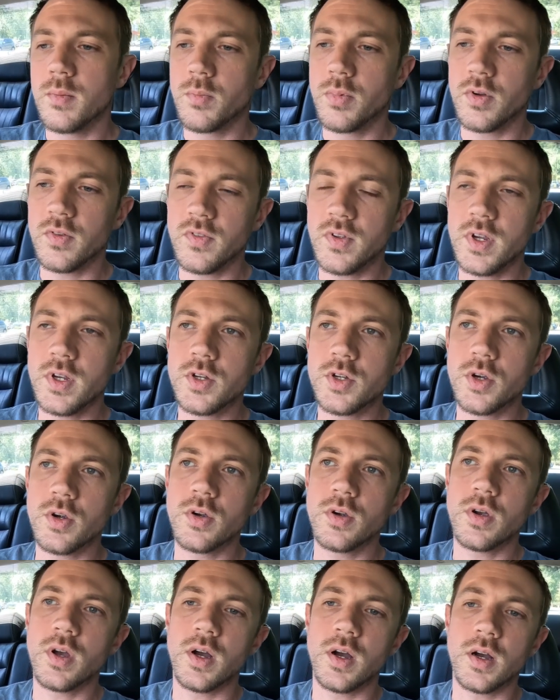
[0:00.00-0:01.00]

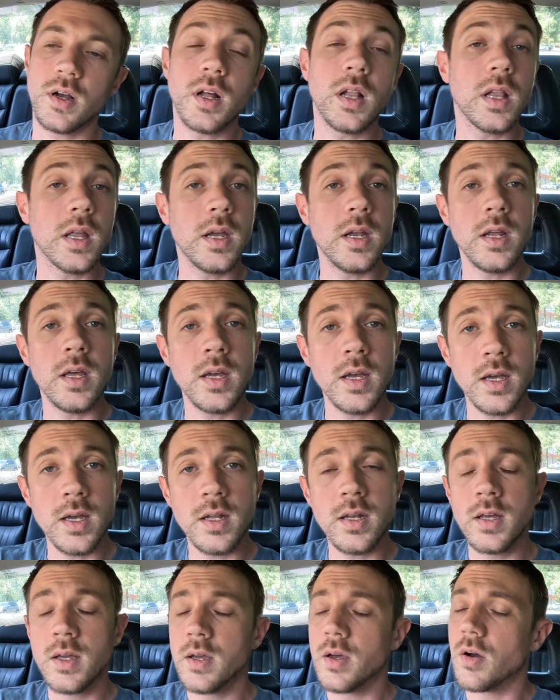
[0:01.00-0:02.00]
procedure, cleaning
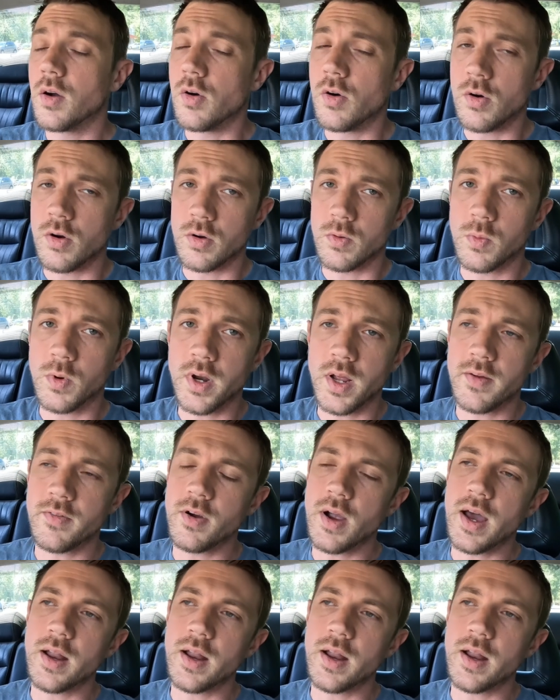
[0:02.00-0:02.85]
it or whatever.